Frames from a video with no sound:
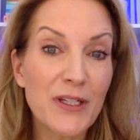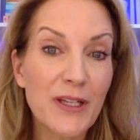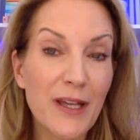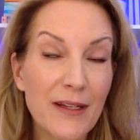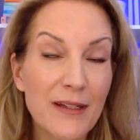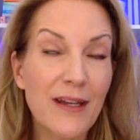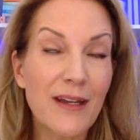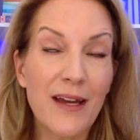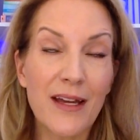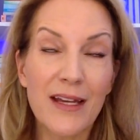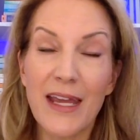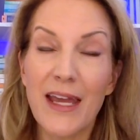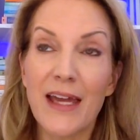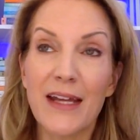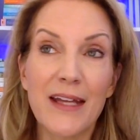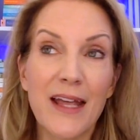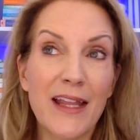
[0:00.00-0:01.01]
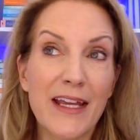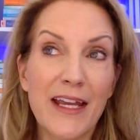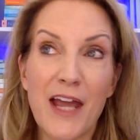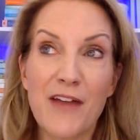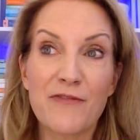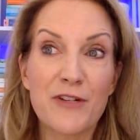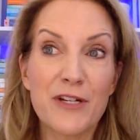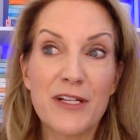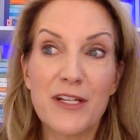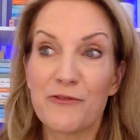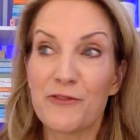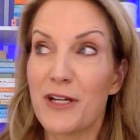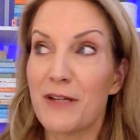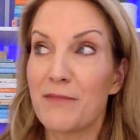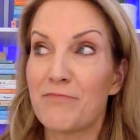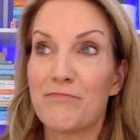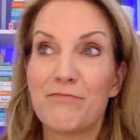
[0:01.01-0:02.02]
And again, like every
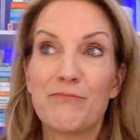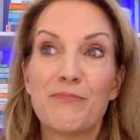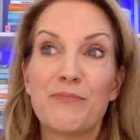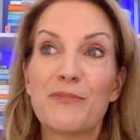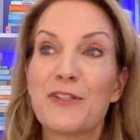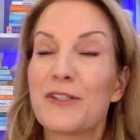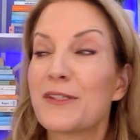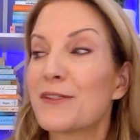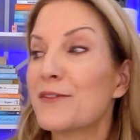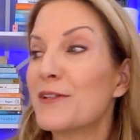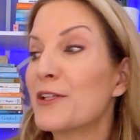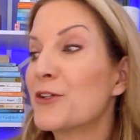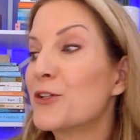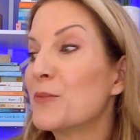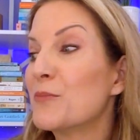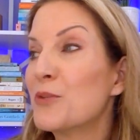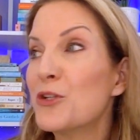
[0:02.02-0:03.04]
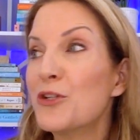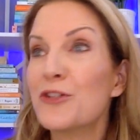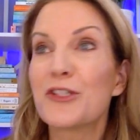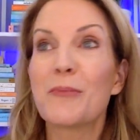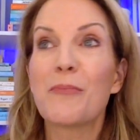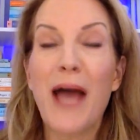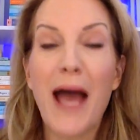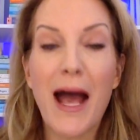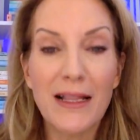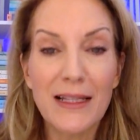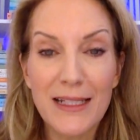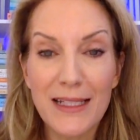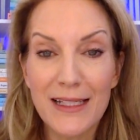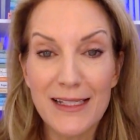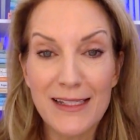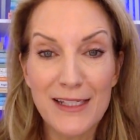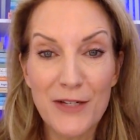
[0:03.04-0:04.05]
different little
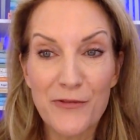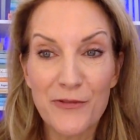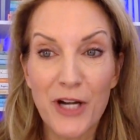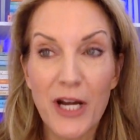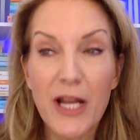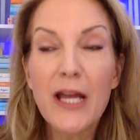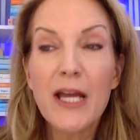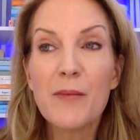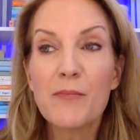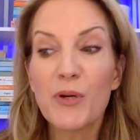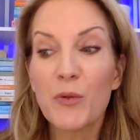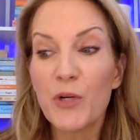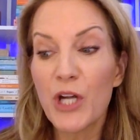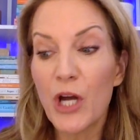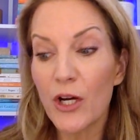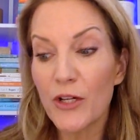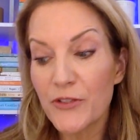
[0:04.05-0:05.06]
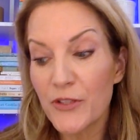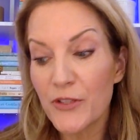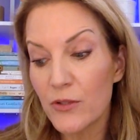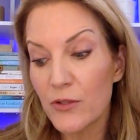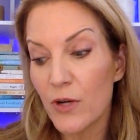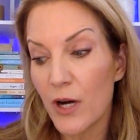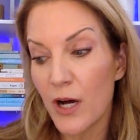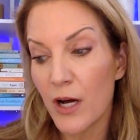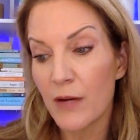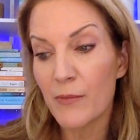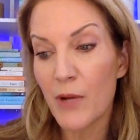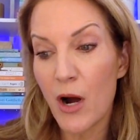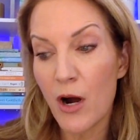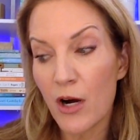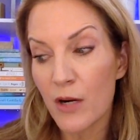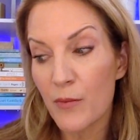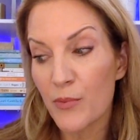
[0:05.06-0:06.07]
municipality is different. But we also
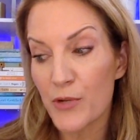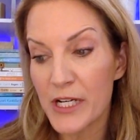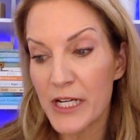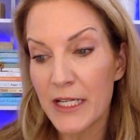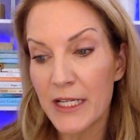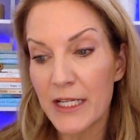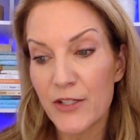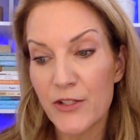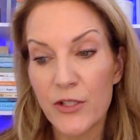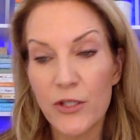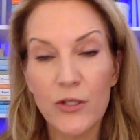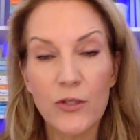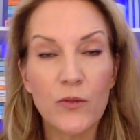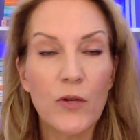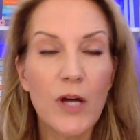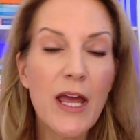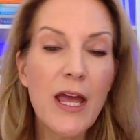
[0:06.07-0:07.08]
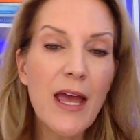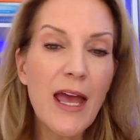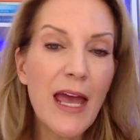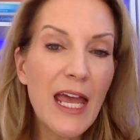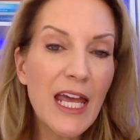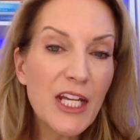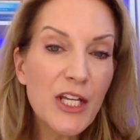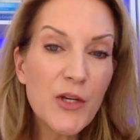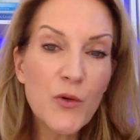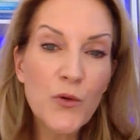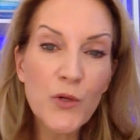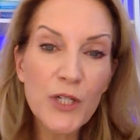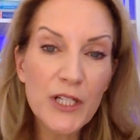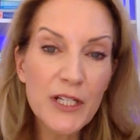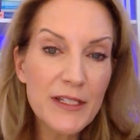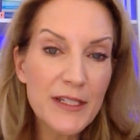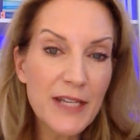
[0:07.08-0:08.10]
are bringing it to any
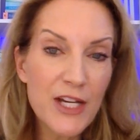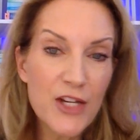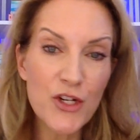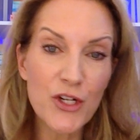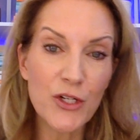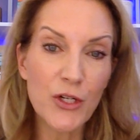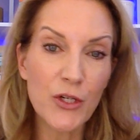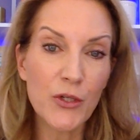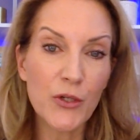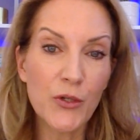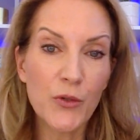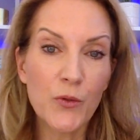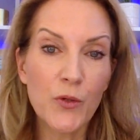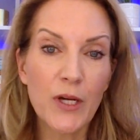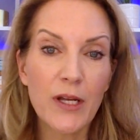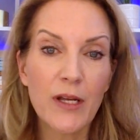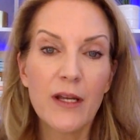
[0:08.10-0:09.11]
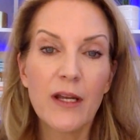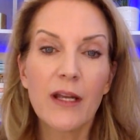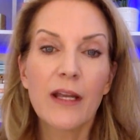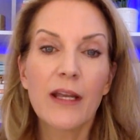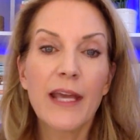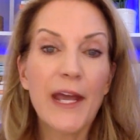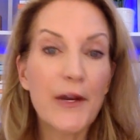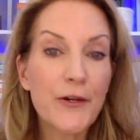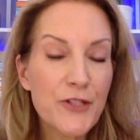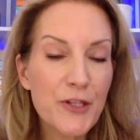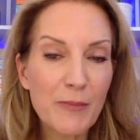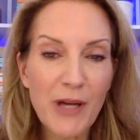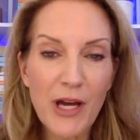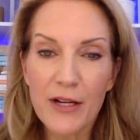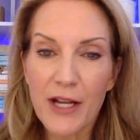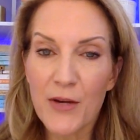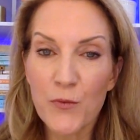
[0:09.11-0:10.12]
organization who cares
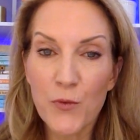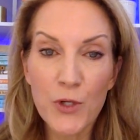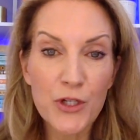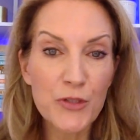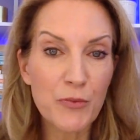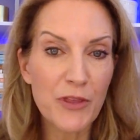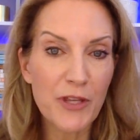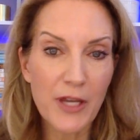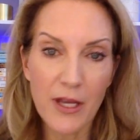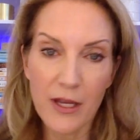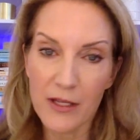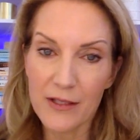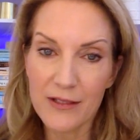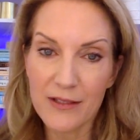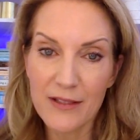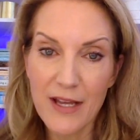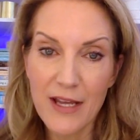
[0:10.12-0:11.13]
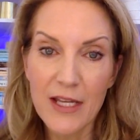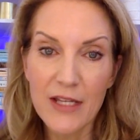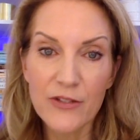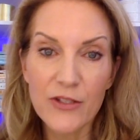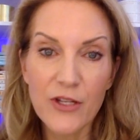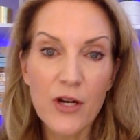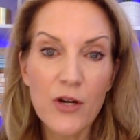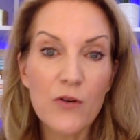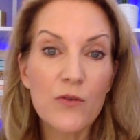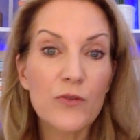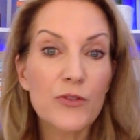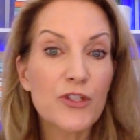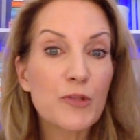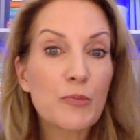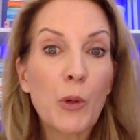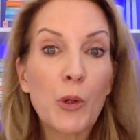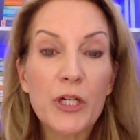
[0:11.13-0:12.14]
about and works with kids. So
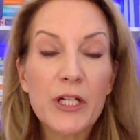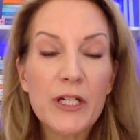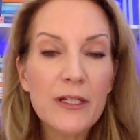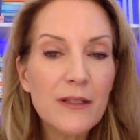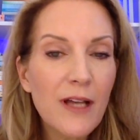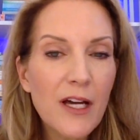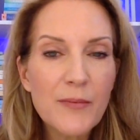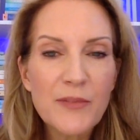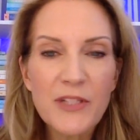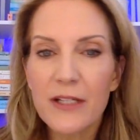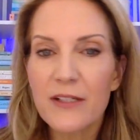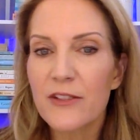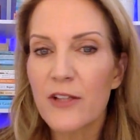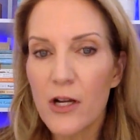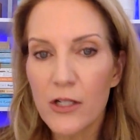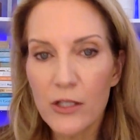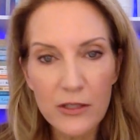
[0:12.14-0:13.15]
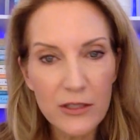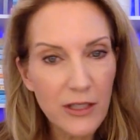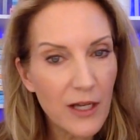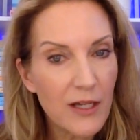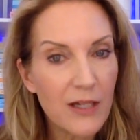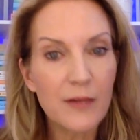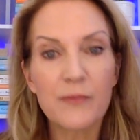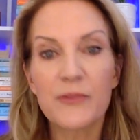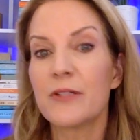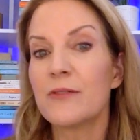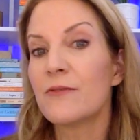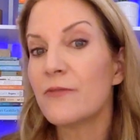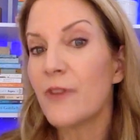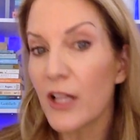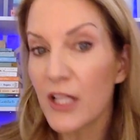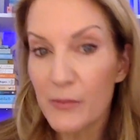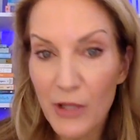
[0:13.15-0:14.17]
sporting clubs like soccer clubs and
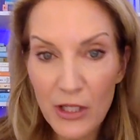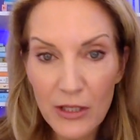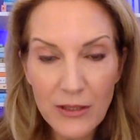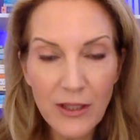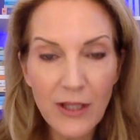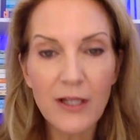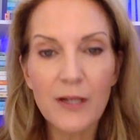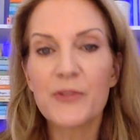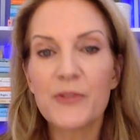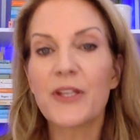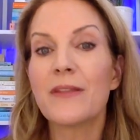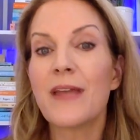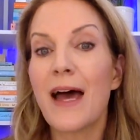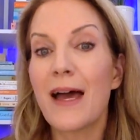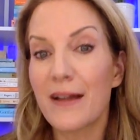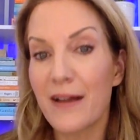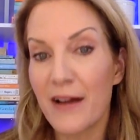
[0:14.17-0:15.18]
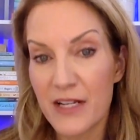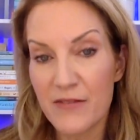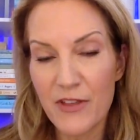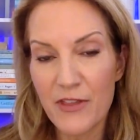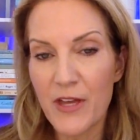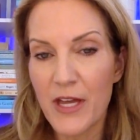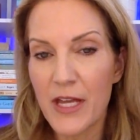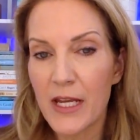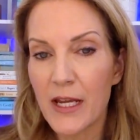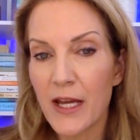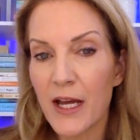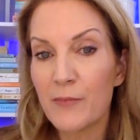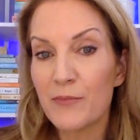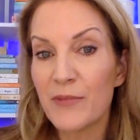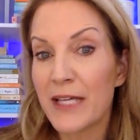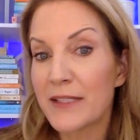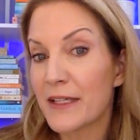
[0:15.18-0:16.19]
volleyball clubs and that kind of a thing.
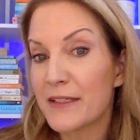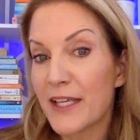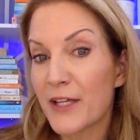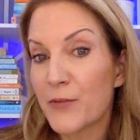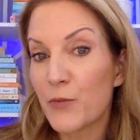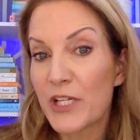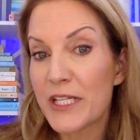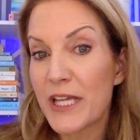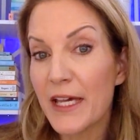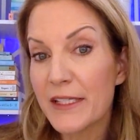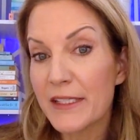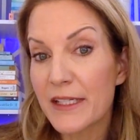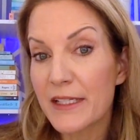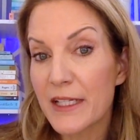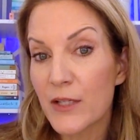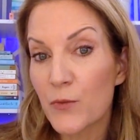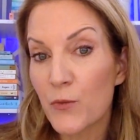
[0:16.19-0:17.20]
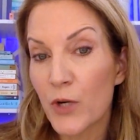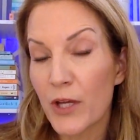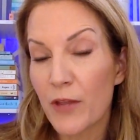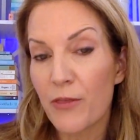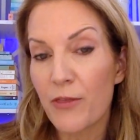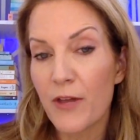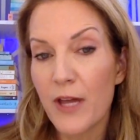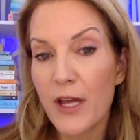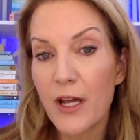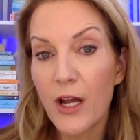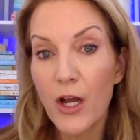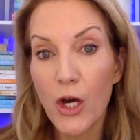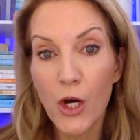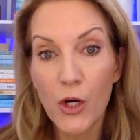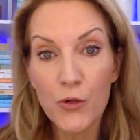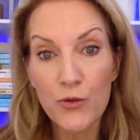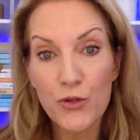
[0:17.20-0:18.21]
As I said, we tested it with
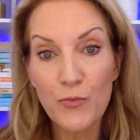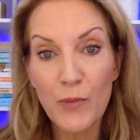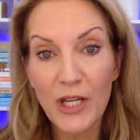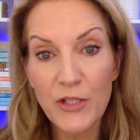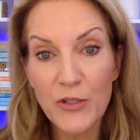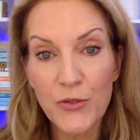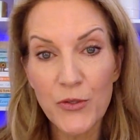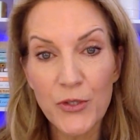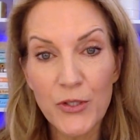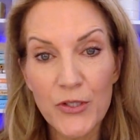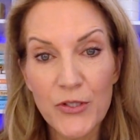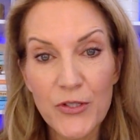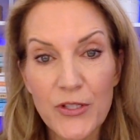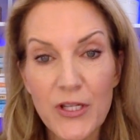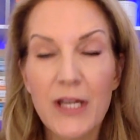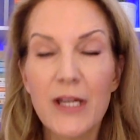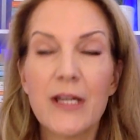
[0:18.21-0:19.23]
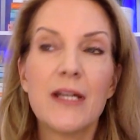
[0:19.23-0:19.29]
coach mentors.